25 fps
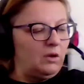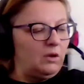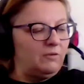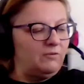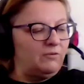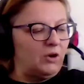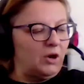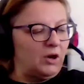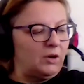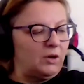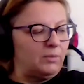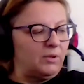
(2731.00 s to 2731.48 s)

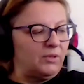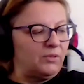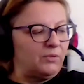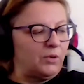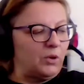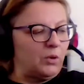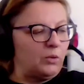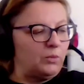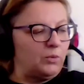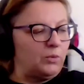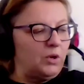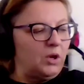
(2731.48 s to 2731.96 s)
frog in my
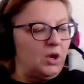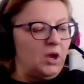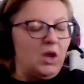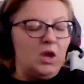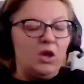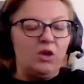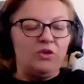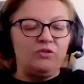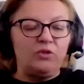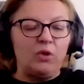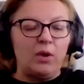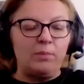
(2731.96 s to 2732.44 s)
throat.
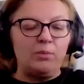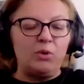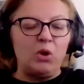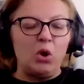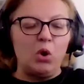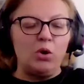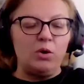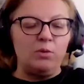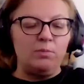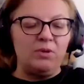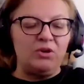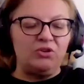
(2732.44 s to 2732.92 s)
So I'm
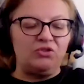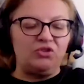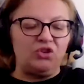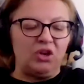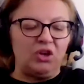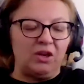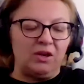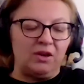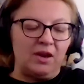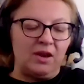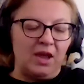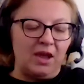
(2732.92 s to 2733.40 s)
going to
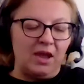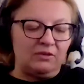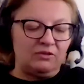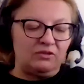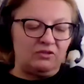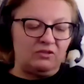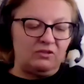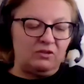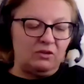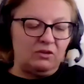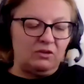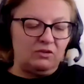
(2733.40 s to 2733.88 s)
Michigan
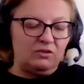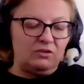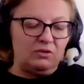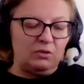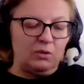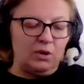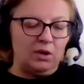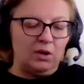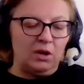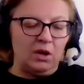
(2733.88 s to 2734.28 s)
next, doing